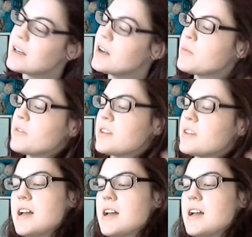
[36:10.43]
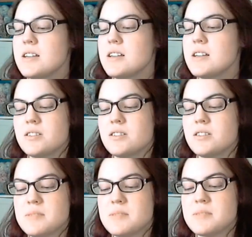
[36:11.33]
Hopefully
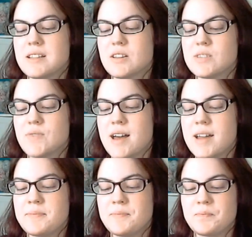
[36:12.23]
James thinks it looks fine.